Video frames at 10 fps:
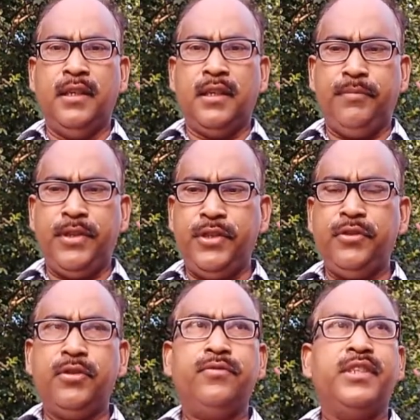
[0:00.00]

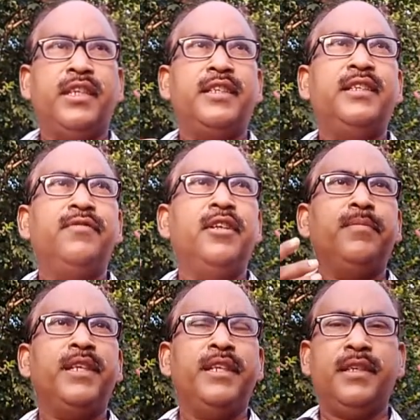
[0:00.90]
video. We are
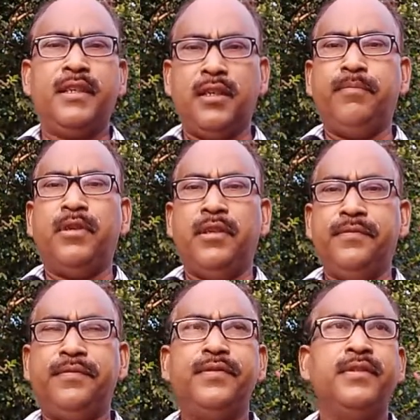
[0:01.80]
developing a couple
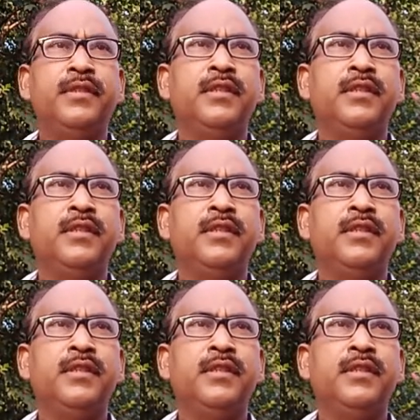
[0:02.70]
of